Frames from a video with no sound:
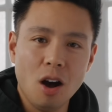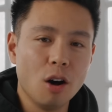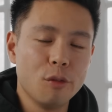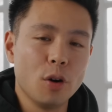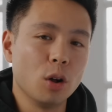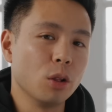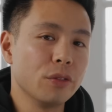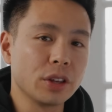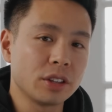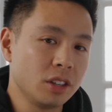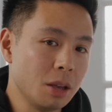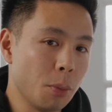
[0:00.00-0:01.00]
of all of the
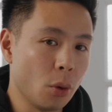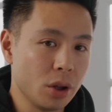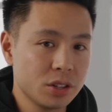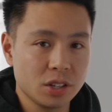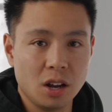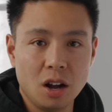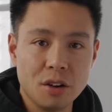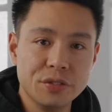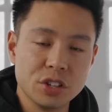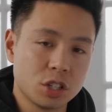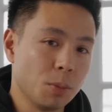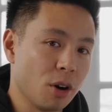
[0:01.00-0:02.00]
key points of
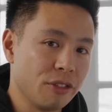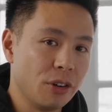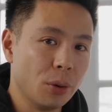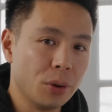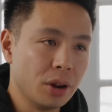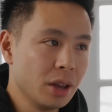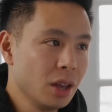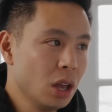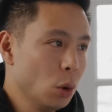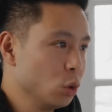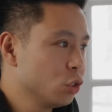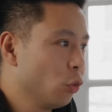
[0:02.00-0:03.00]
the smartphone
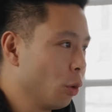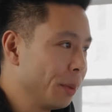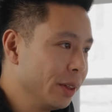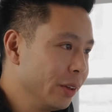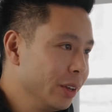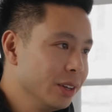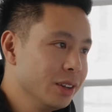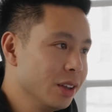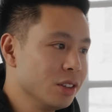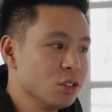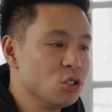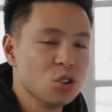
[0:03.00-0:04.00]
was formulated
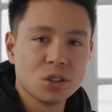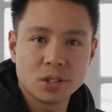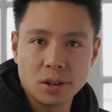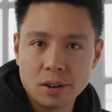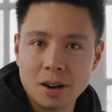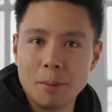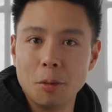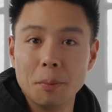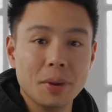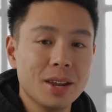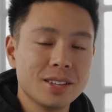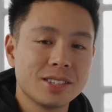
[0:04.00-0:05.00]
in just a couple
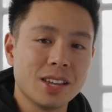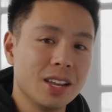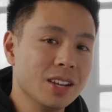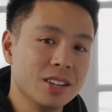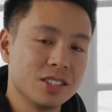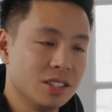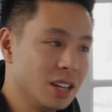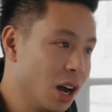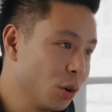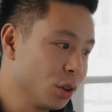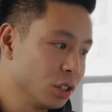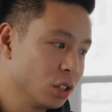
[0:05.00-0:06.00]
minutes, and it is
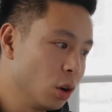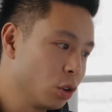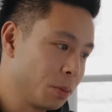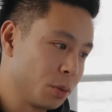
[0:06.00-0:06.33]
now good to go to